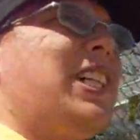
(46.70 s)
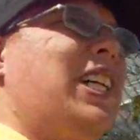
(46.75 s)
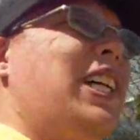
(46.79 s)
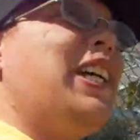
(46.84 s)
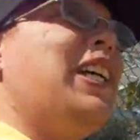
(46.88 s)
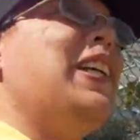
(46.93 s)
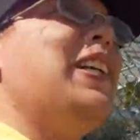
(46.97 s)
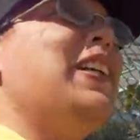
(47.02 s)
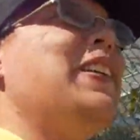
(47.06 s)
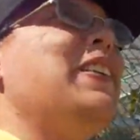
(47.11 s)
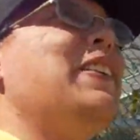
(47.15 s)

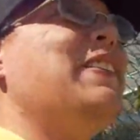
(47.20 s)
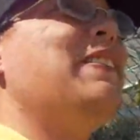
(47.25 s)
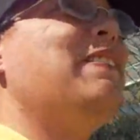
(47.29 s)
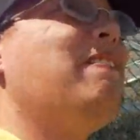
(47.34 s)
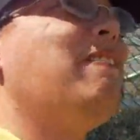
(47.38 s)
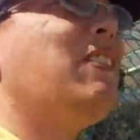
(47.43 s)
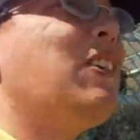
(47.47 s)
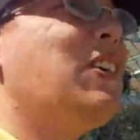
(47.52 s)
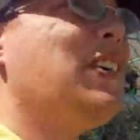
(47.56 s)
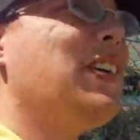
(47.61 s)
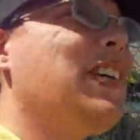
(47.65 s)

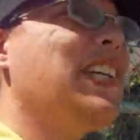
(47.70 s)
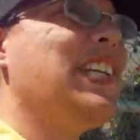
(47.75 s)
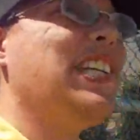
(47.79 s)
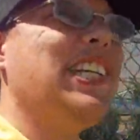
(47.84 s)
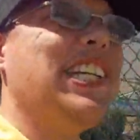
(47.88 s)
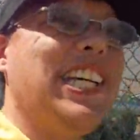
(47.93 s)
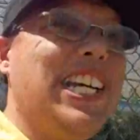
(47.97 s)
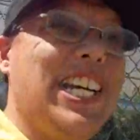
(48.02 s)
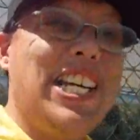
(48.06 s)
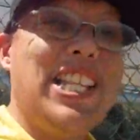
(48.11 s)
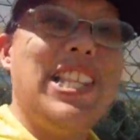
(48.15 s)

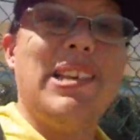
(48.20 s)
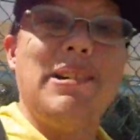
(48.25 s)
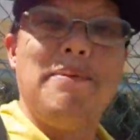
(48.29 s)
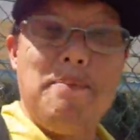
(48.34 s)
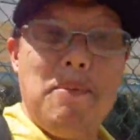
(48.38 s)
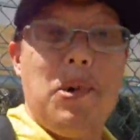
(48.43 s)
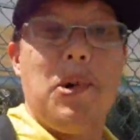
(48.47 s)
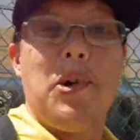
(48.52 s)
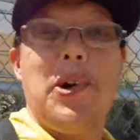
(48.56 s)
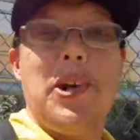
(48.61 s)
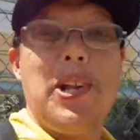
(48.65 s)
10:40 in the
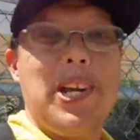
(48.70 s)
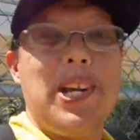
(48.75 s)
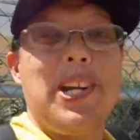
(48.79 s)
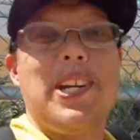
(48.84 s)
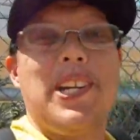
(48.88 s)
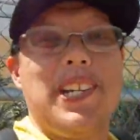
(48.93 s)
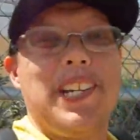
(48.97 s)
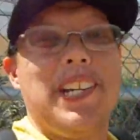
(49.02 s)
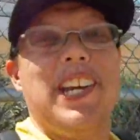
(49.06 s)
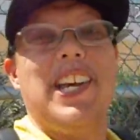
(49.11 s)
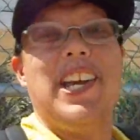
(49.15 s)
morning
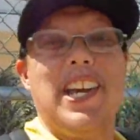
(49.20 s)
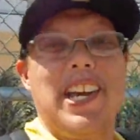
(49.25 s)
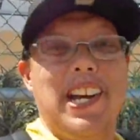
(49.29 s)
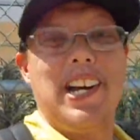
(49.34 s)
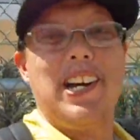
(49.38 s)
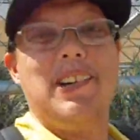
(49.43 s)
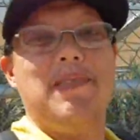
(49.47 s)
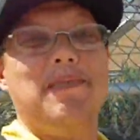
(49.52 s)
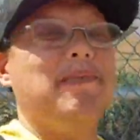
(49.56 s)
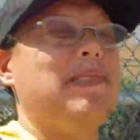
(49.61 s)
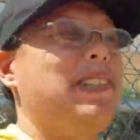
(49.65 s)

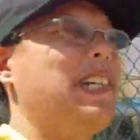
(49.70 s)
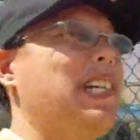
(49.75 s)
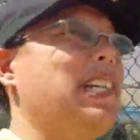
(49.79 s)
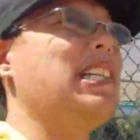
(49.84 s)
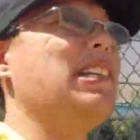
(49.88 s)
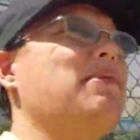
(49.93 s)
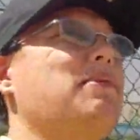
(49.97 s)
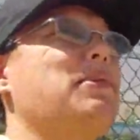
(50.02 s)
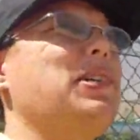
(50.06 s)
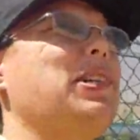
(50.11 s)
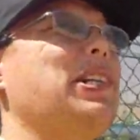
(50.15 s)
yeah
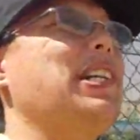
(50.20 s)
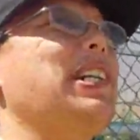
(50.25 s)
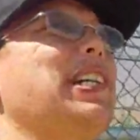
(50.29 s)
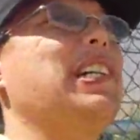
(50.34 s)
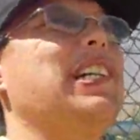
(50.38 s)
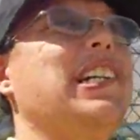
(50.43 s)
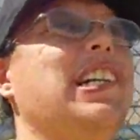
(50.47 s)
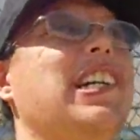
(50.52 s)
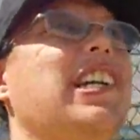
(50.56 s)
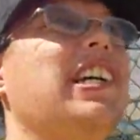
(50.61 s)
in the morning